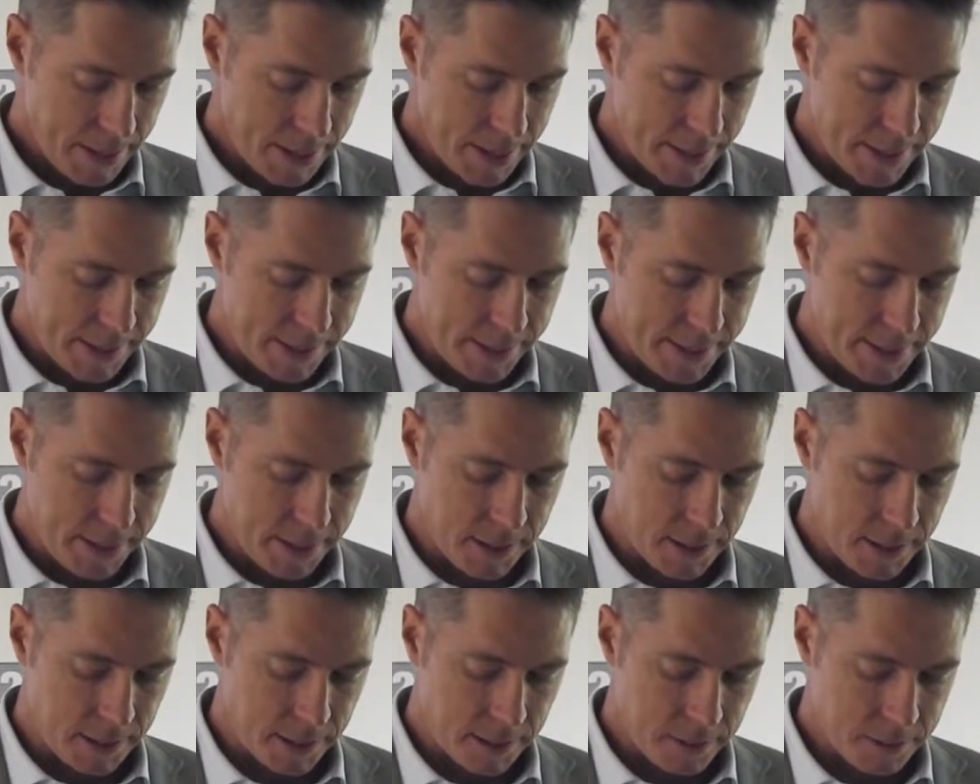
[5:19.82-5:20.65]
And
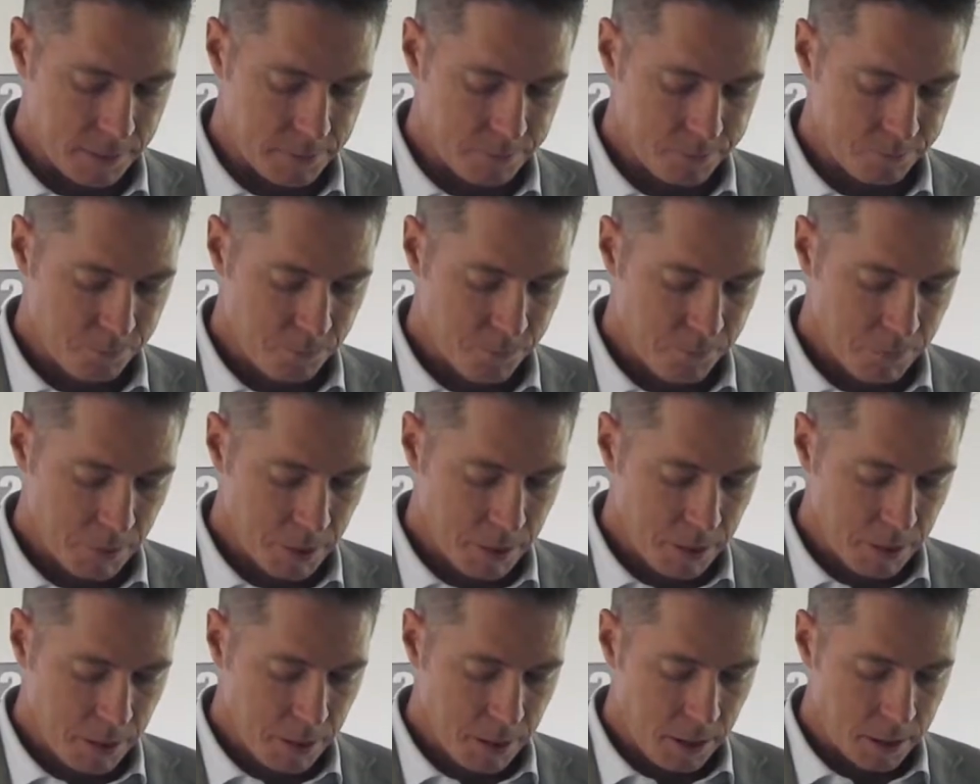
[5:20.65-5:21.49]

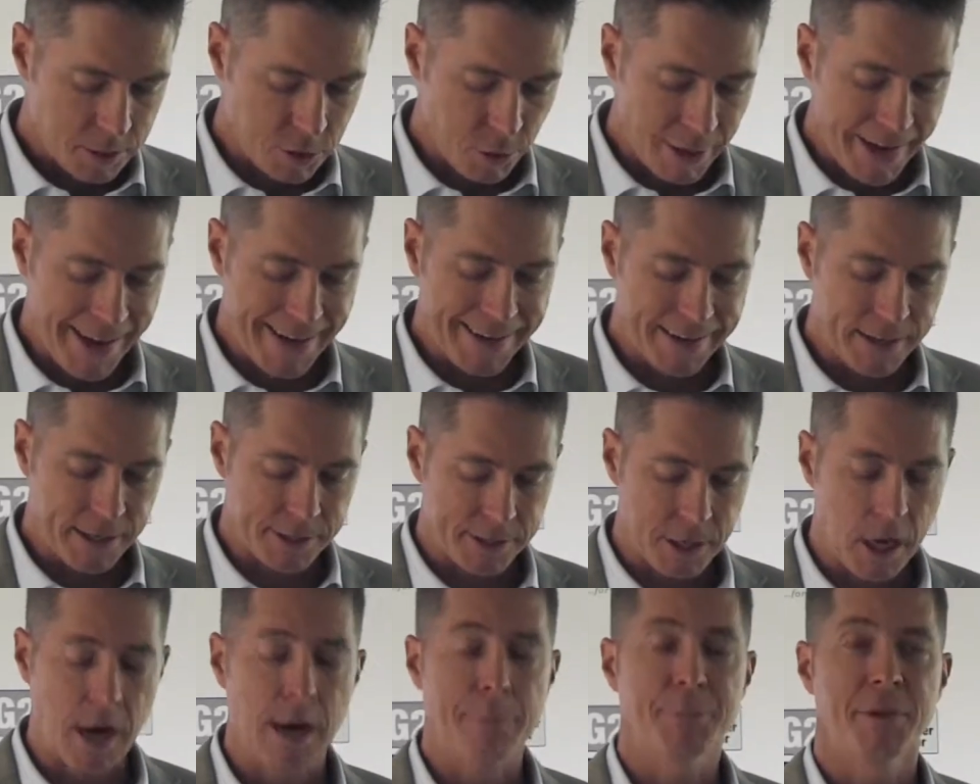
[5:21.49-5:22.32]
so I had to
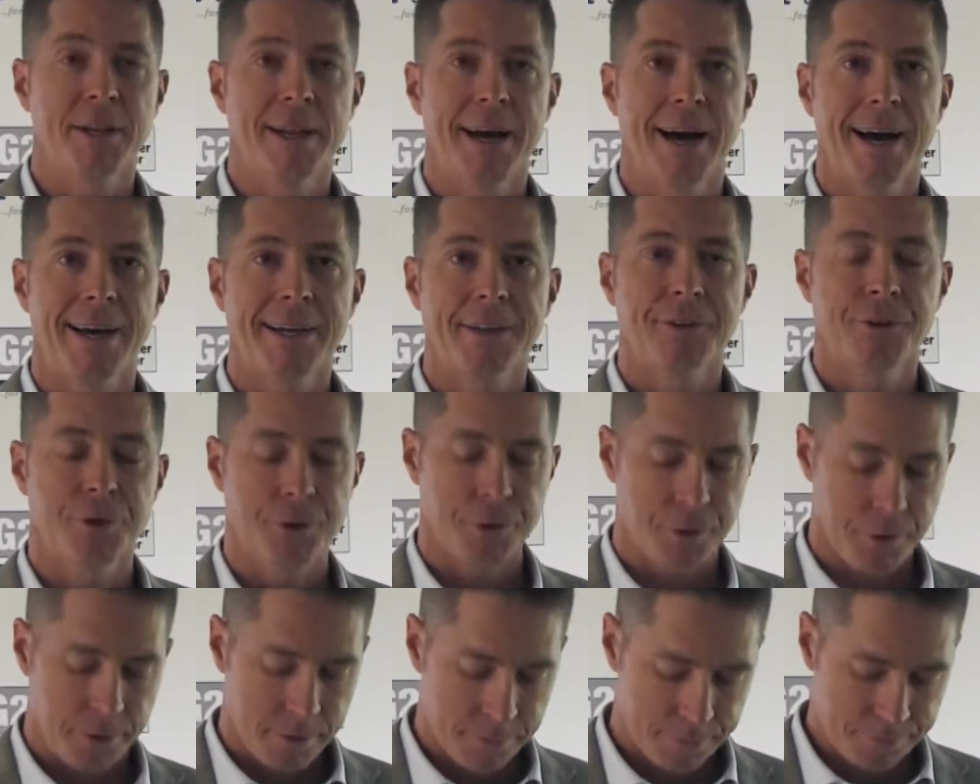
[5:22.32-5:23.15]
adopt an
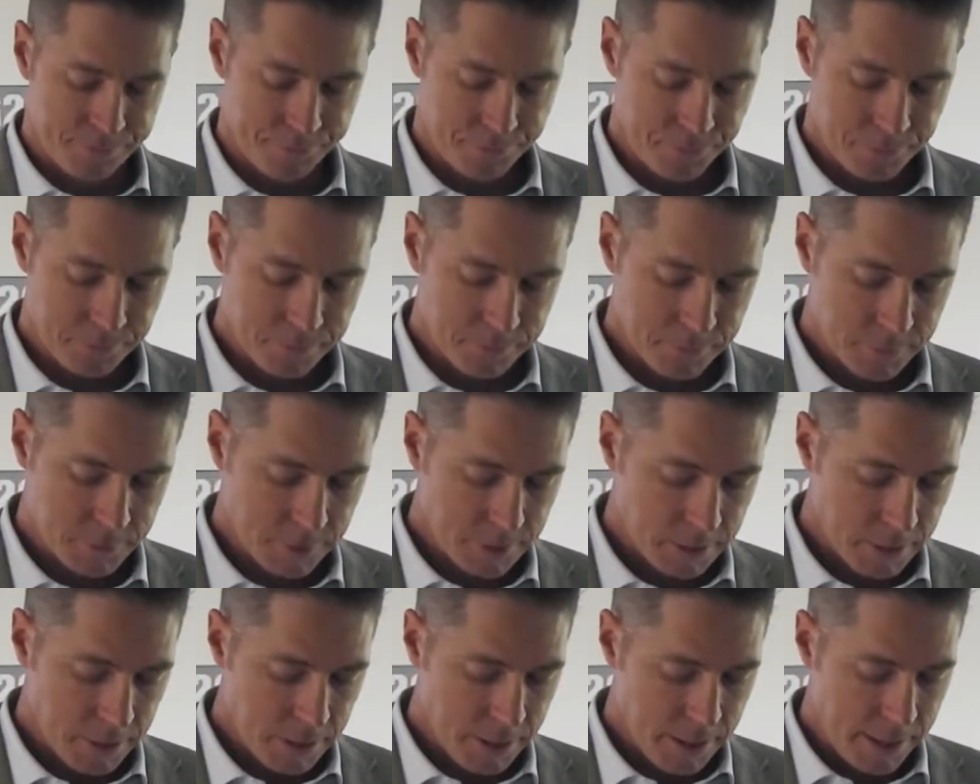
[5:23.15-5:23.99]
attitude
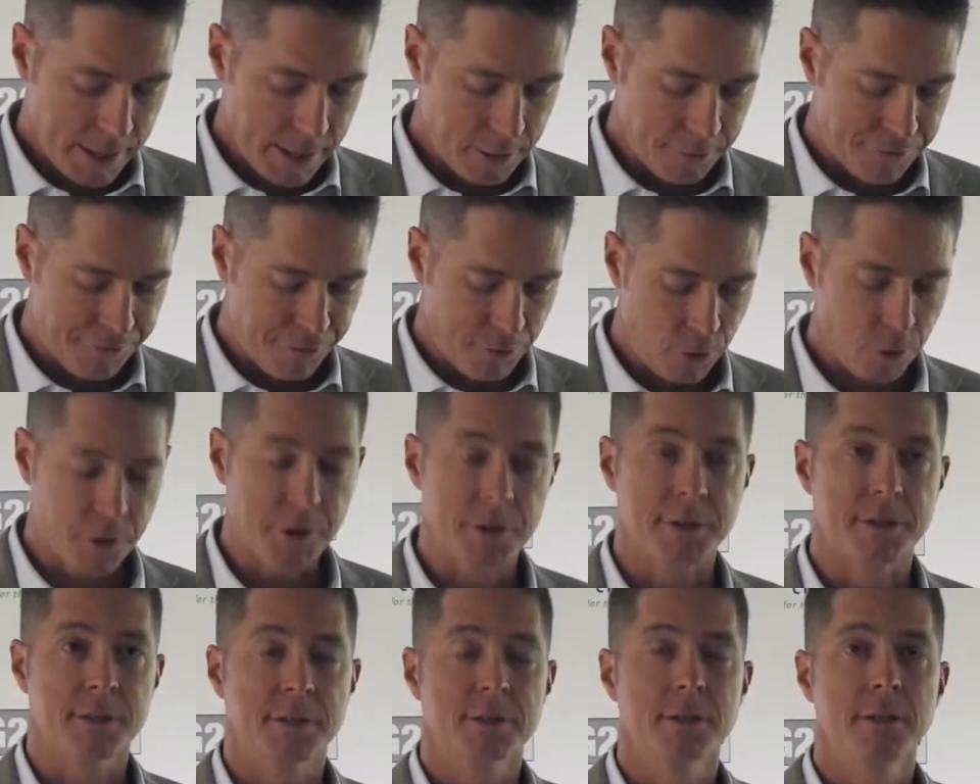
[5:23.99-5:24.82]
and a
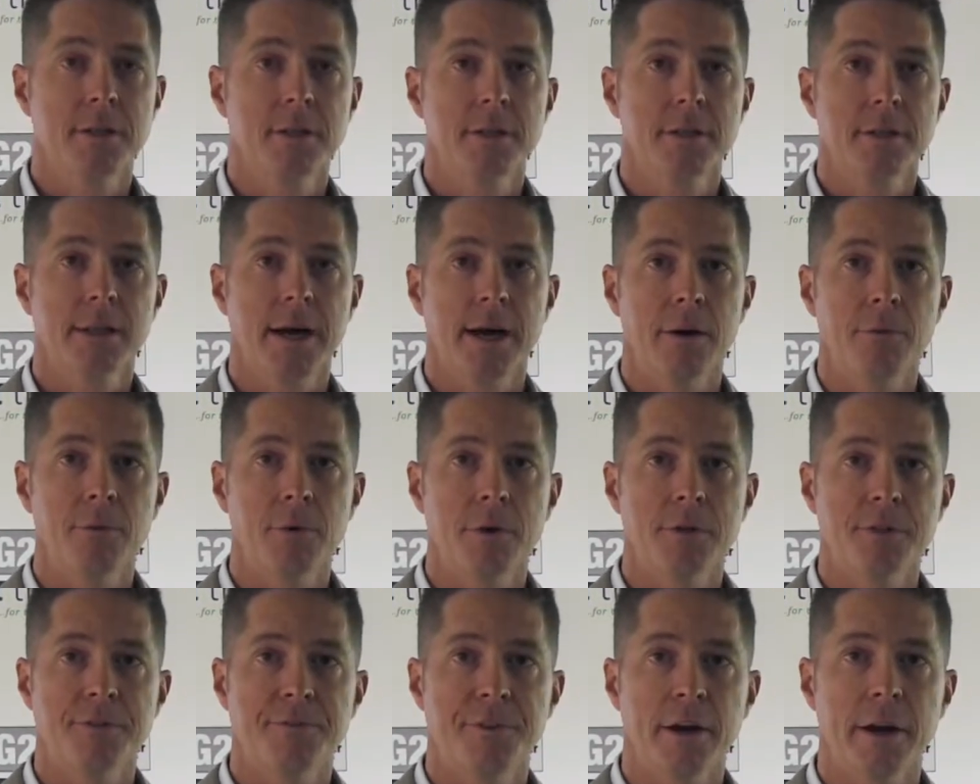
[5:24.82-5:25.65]
focus that
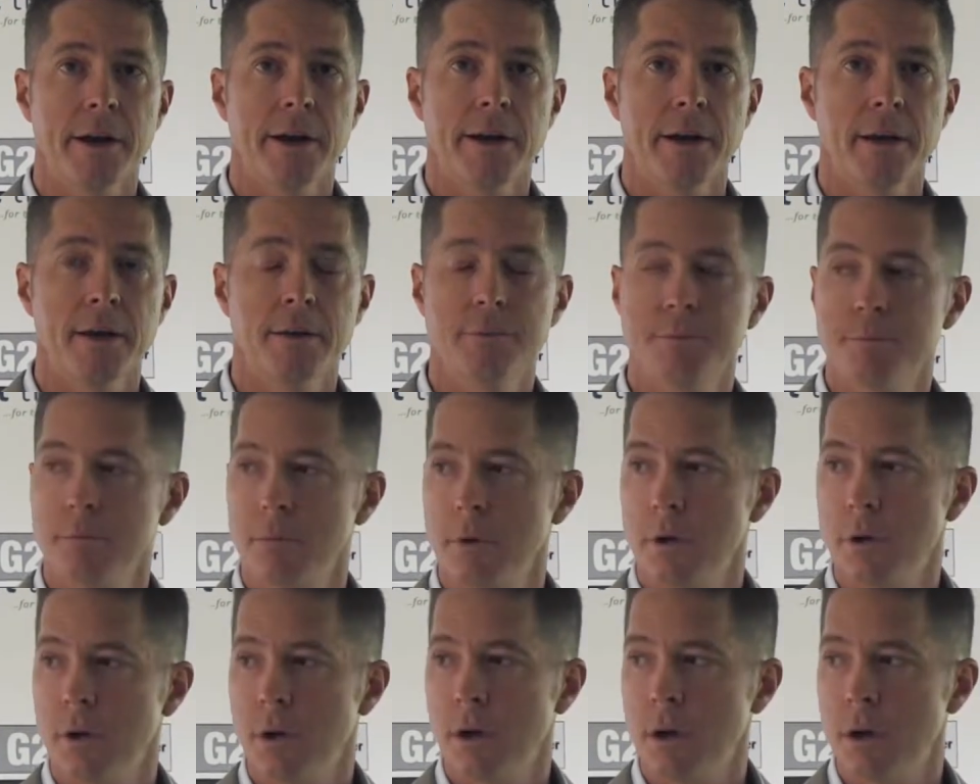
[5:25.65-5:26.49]
was very
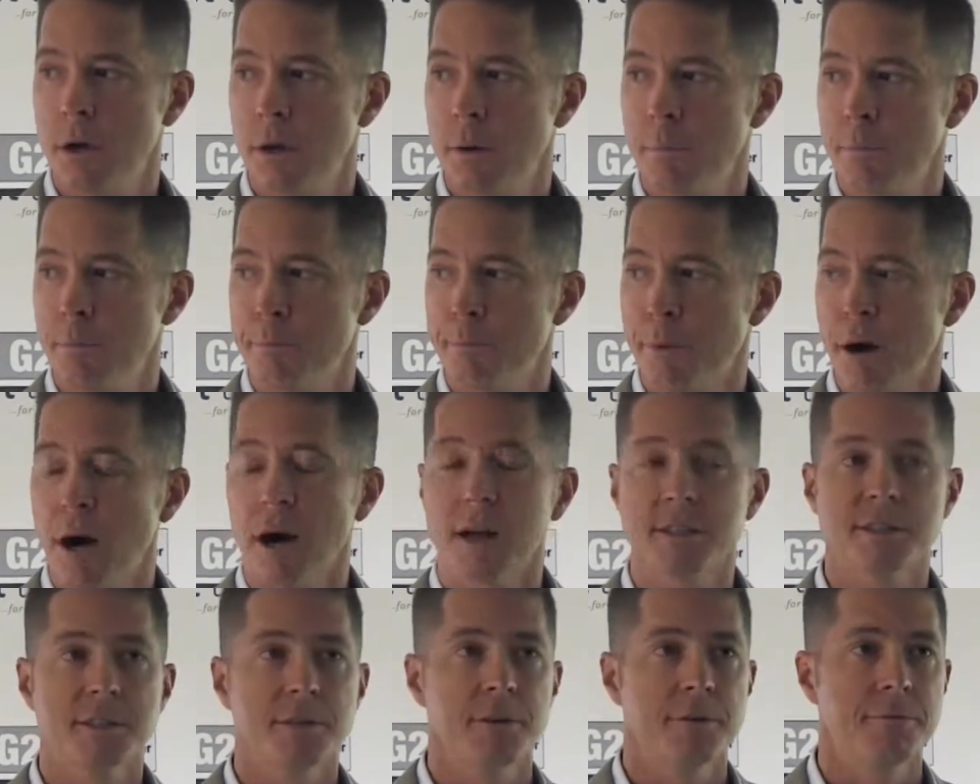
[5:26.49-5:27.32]

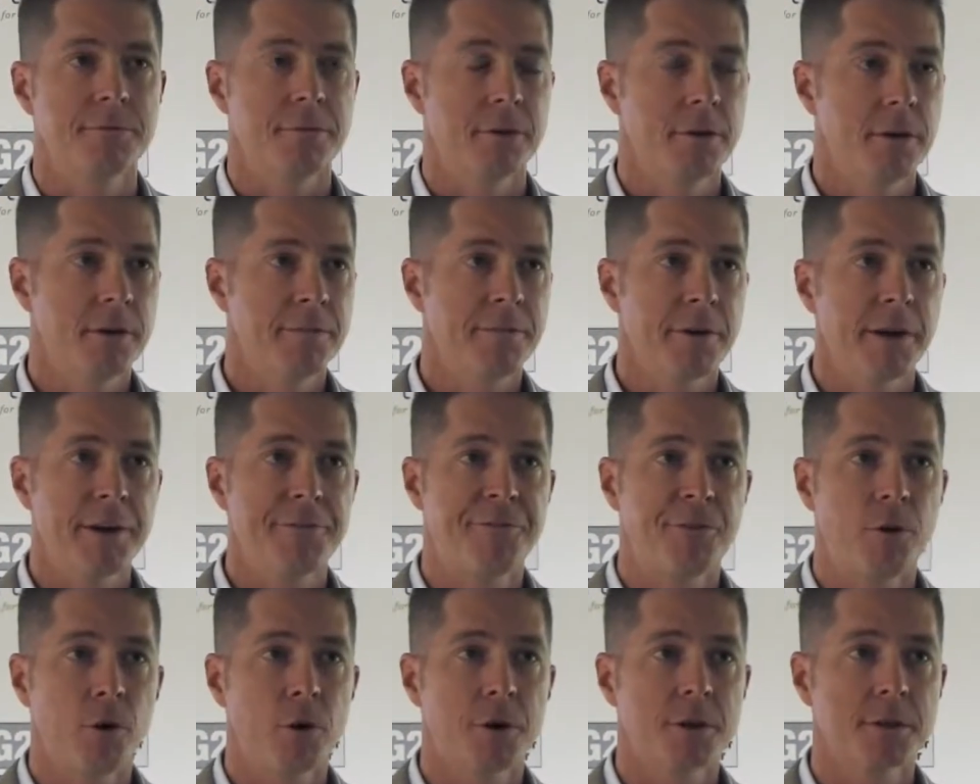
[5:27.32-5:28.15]
positive,
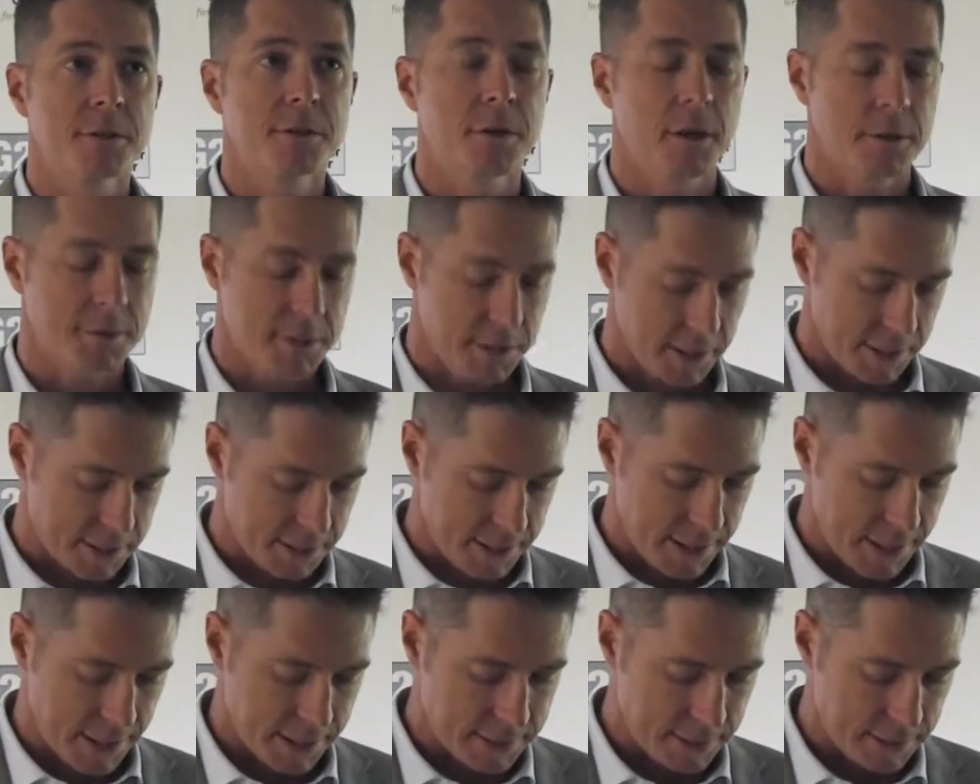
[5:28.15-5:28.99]
very focused on
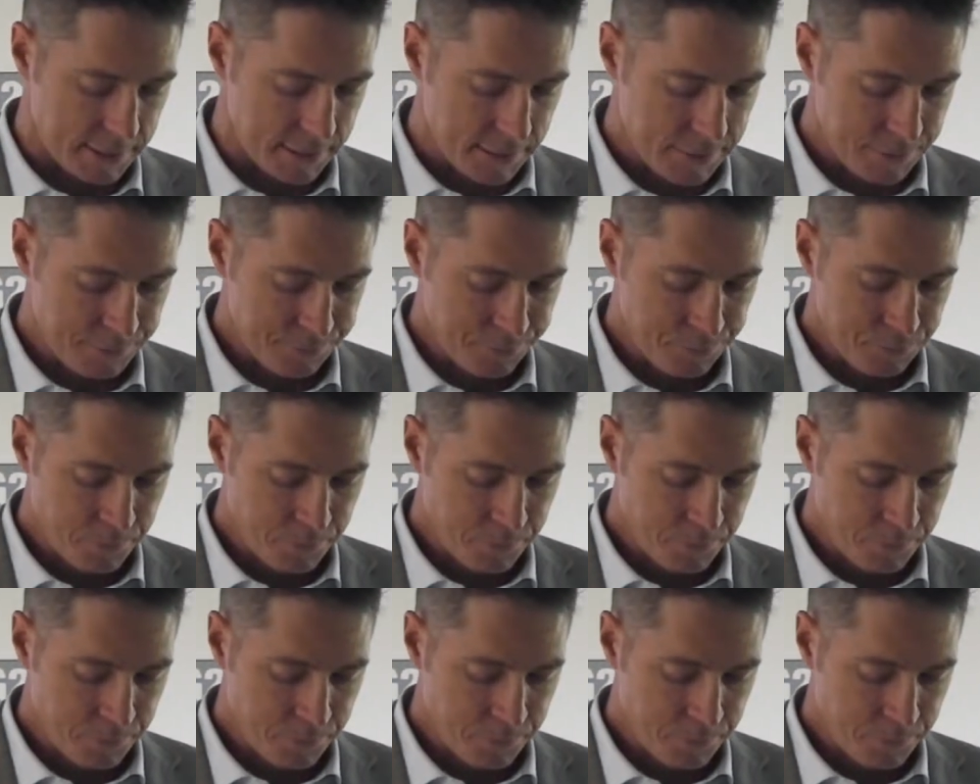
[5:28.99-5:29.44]
success.